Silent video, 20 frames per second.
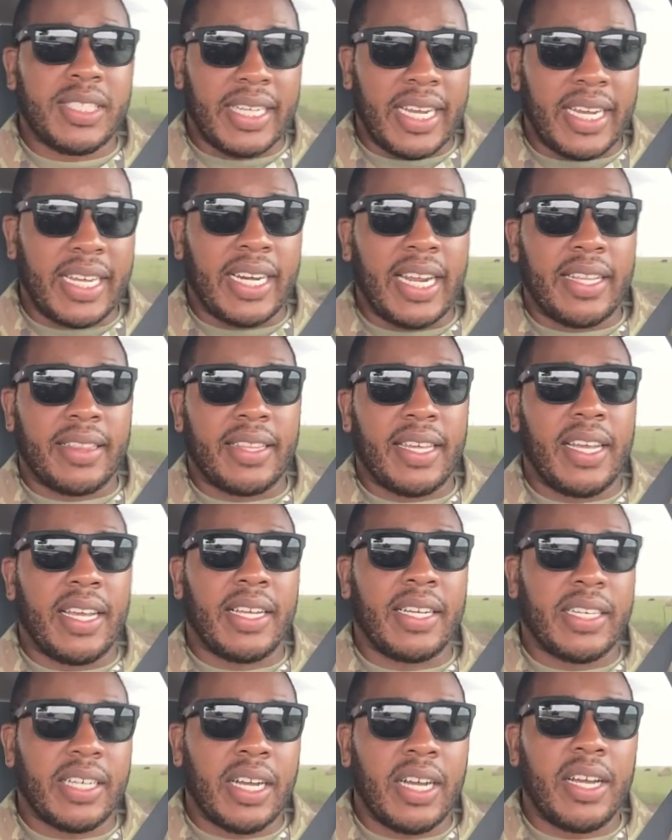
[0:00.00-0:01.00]
kicking that
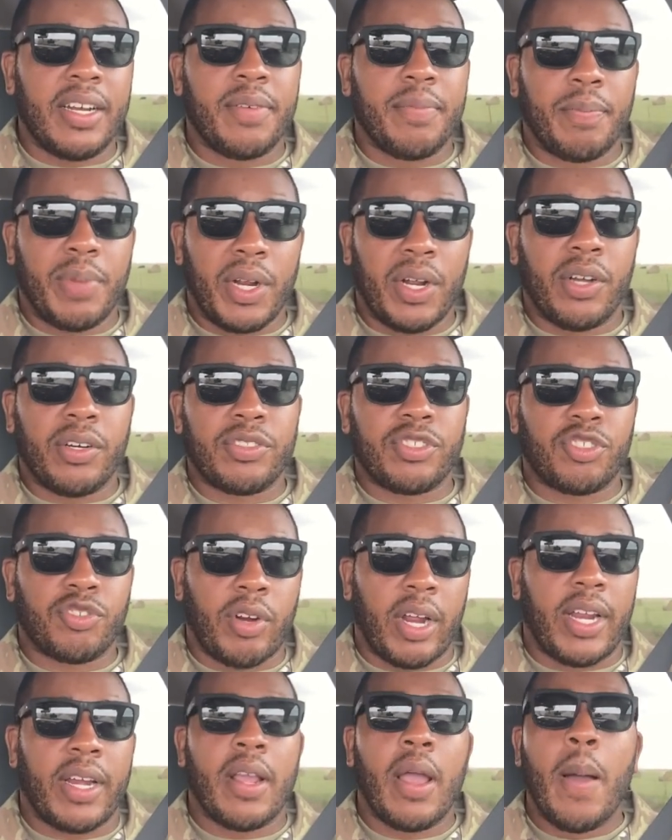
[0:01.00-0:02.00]
thing gun barrel
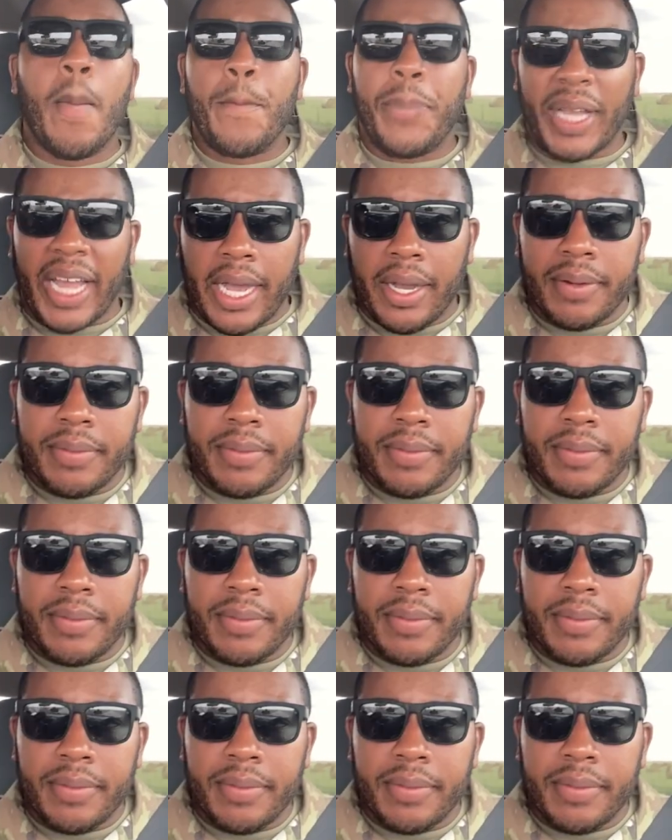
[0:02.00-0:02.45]
straight. Wow.